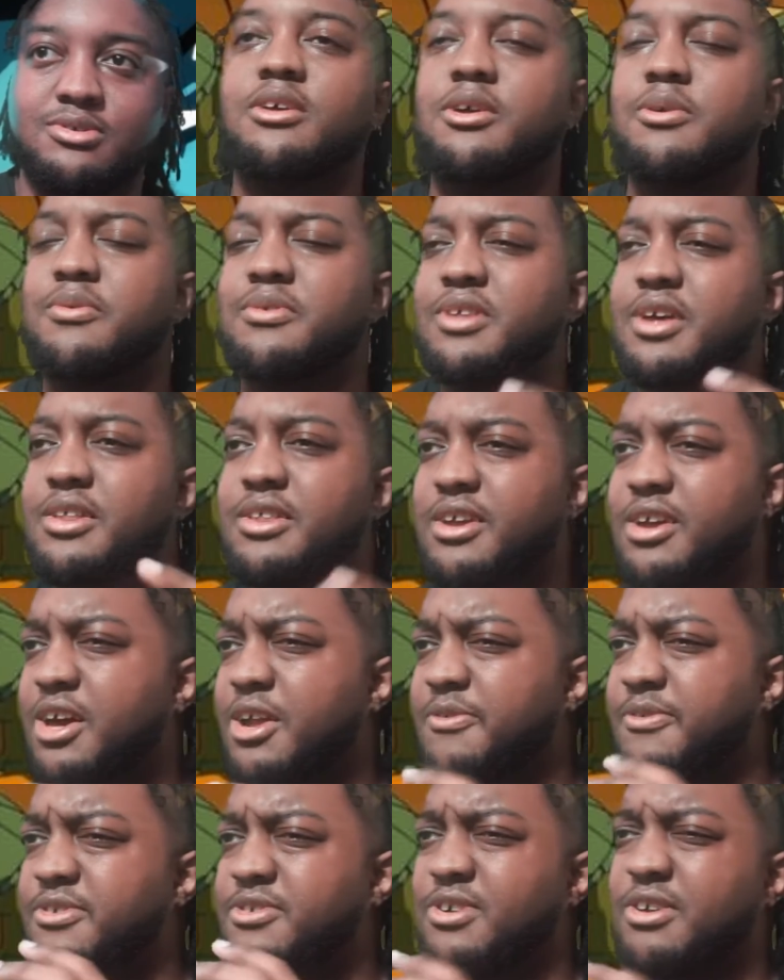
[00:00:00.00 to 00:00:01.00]
And with that, they kind
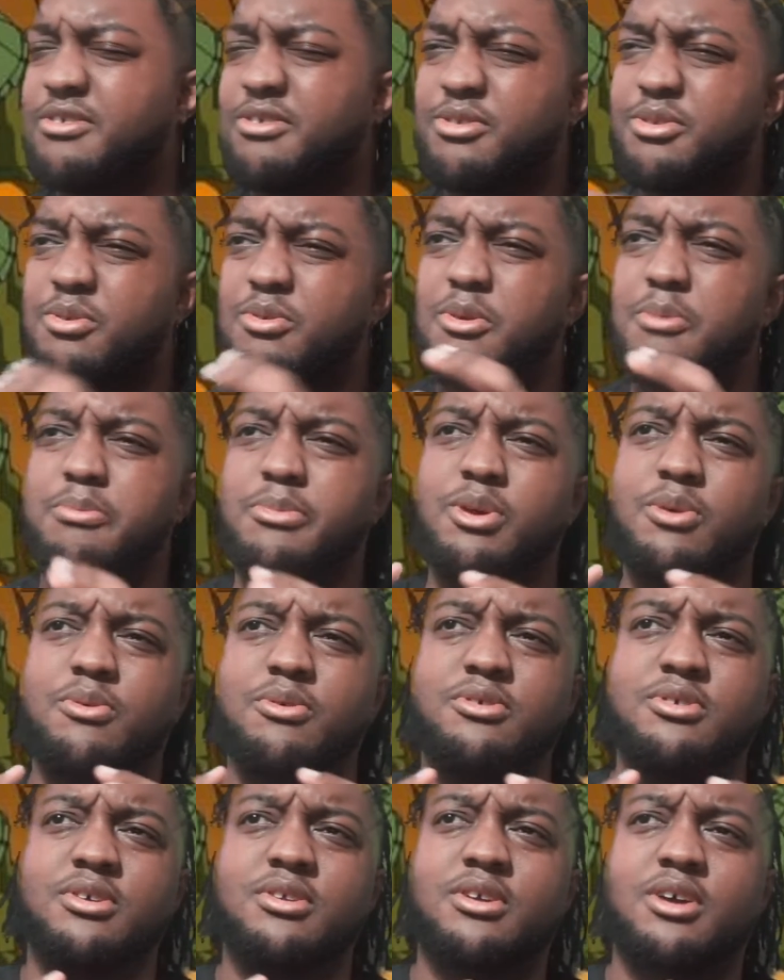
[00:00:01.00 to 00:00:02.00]
of address it through the
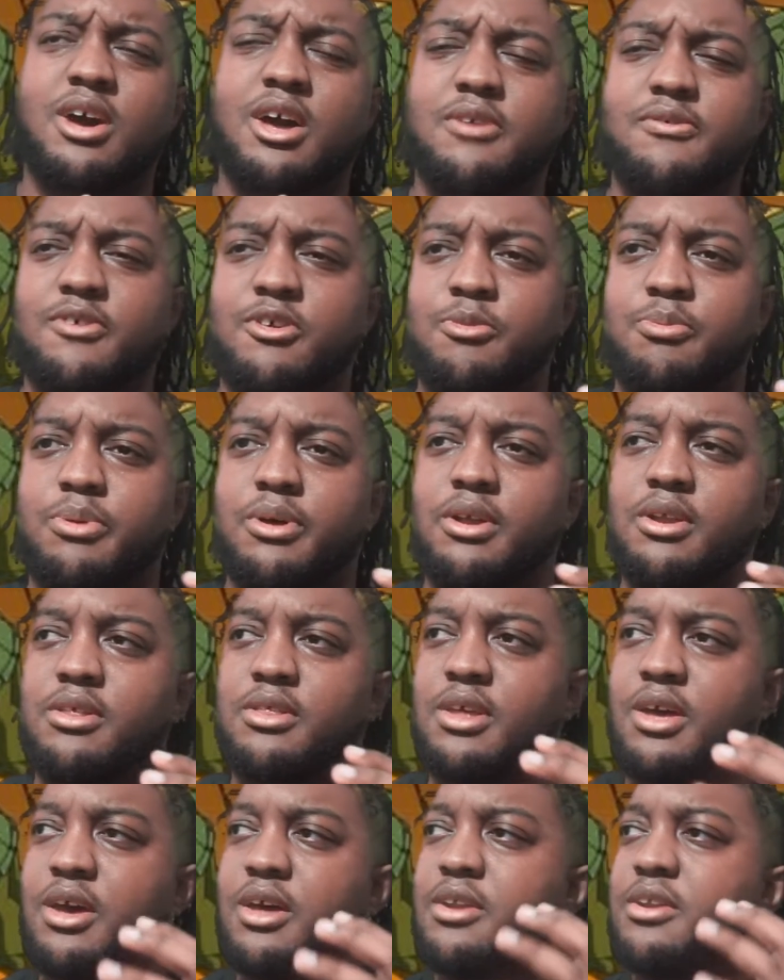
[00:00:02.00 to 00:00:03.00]
mutagen, kind of explaining
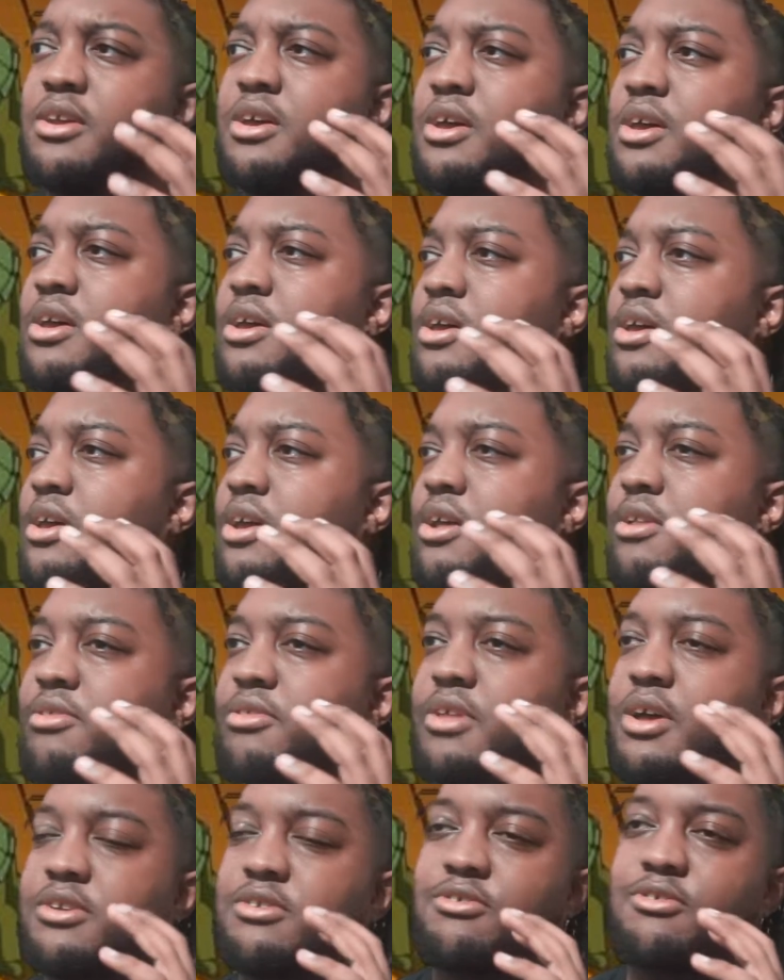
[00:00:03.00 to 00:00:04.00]
that it's
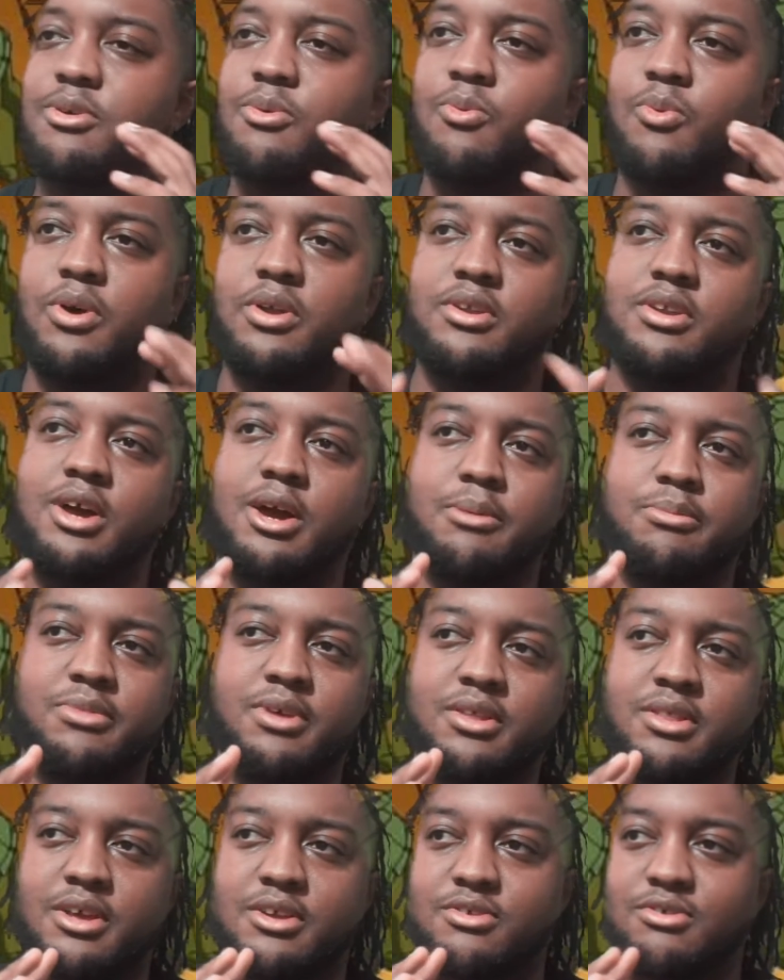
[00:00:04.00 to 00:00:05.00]
not just a one-time
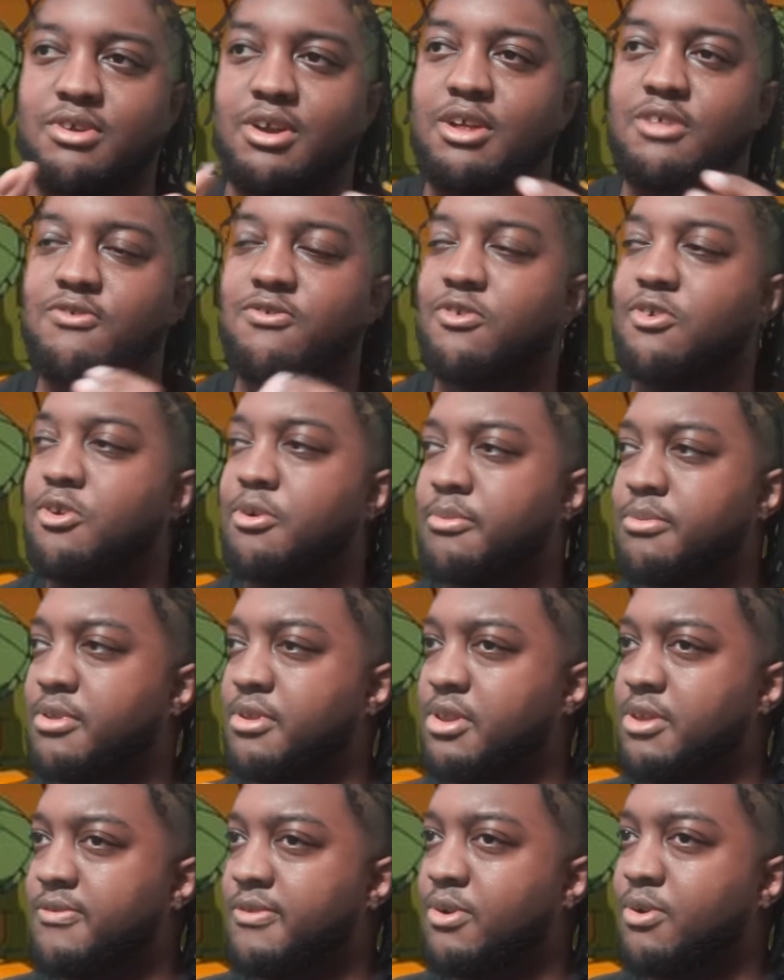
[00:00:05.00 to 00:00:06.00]
thing that transforms a
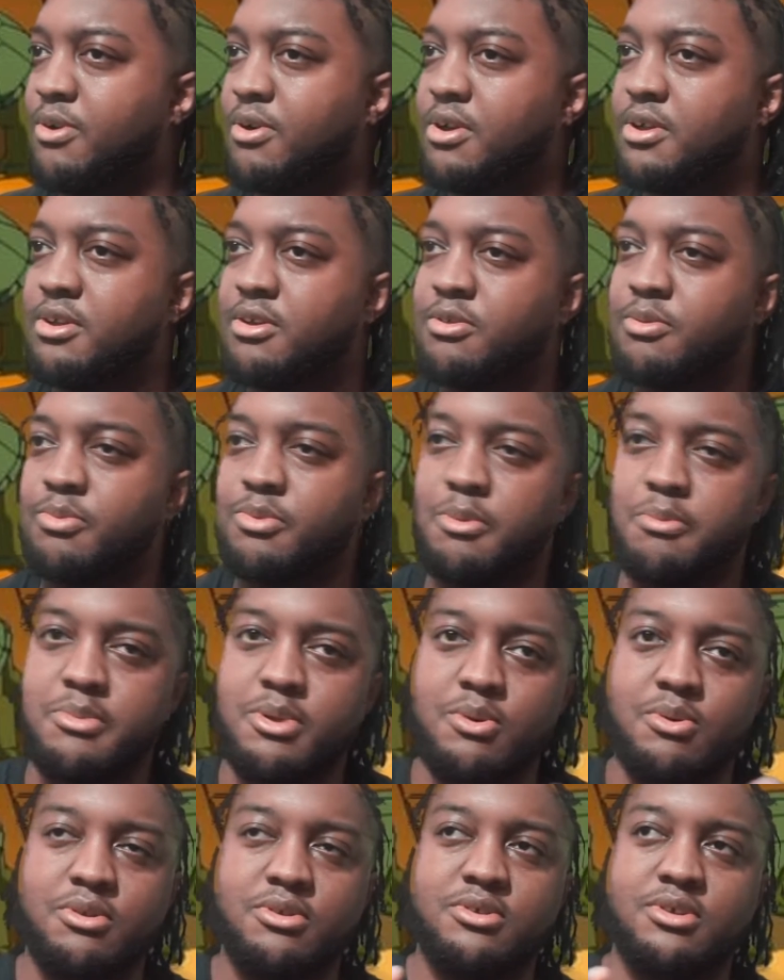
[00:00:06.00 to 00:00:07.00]
living organism. The
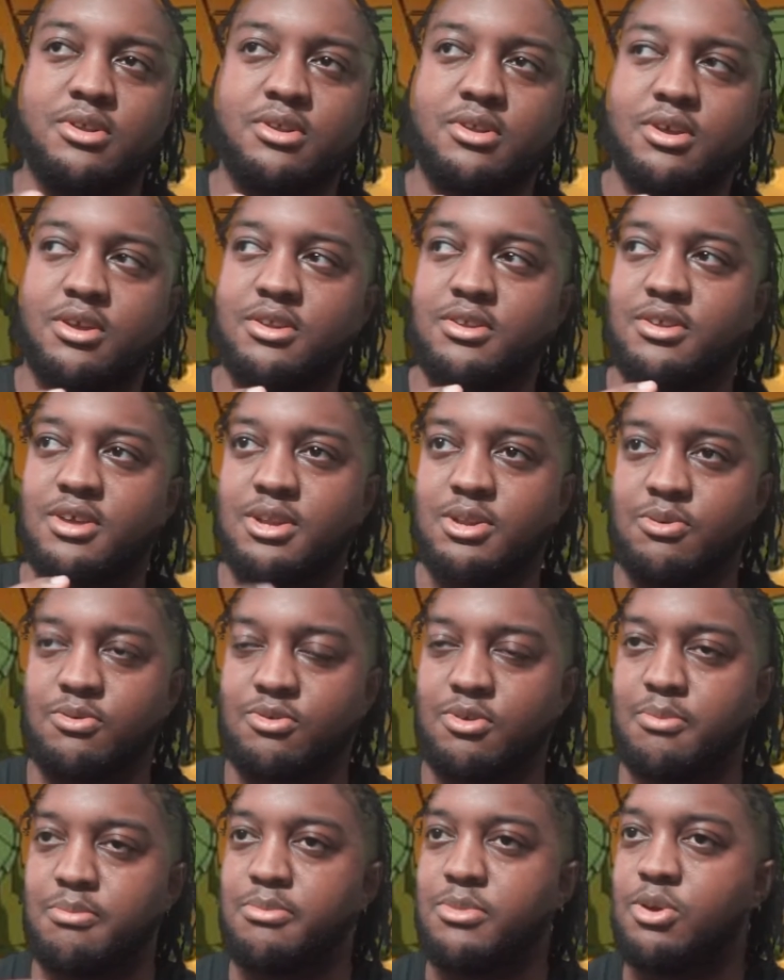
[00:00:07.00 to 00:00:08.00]
mutagen continues
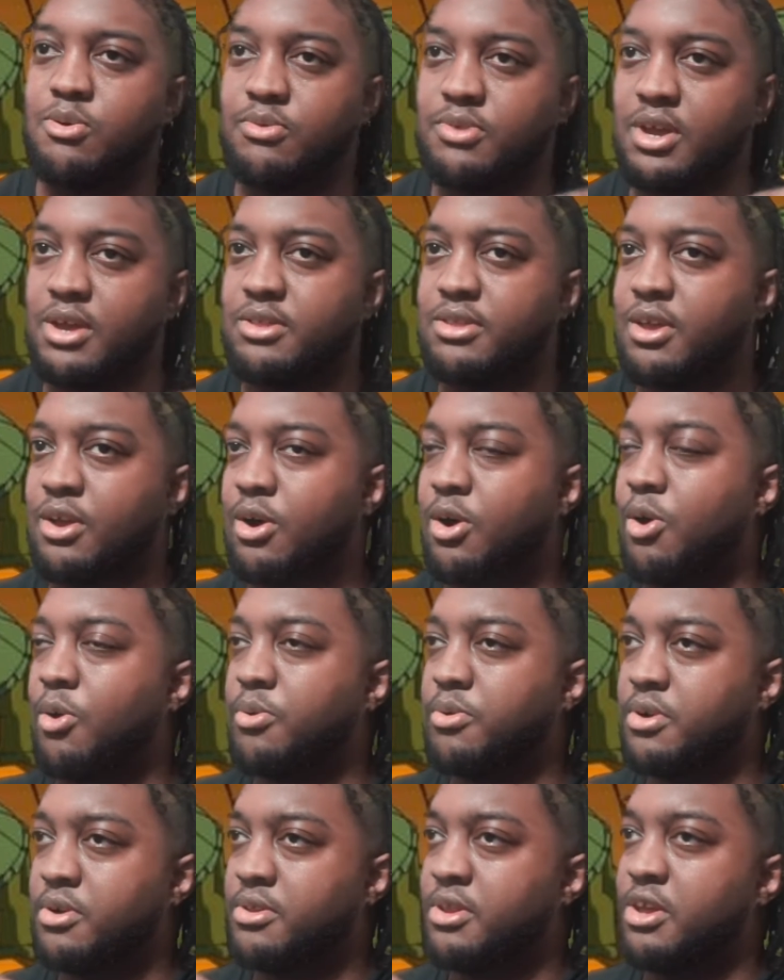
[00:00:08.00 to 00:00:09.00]
to mutate the
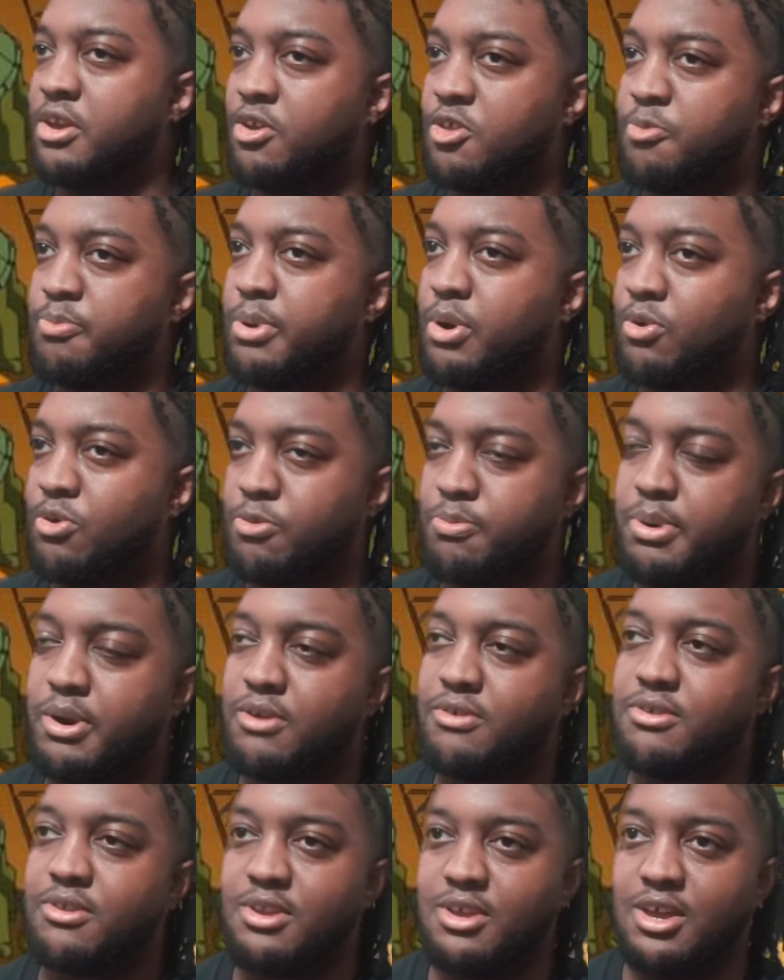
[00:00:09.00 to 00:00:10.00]
older the exposed
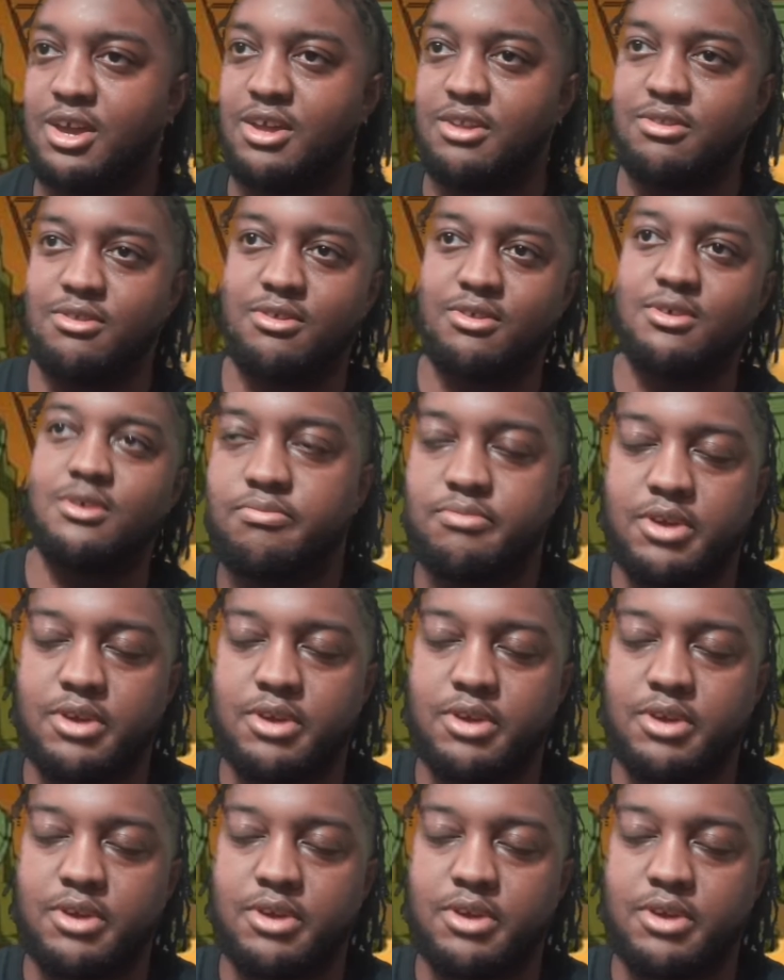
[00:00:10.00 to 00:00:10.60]
person gets.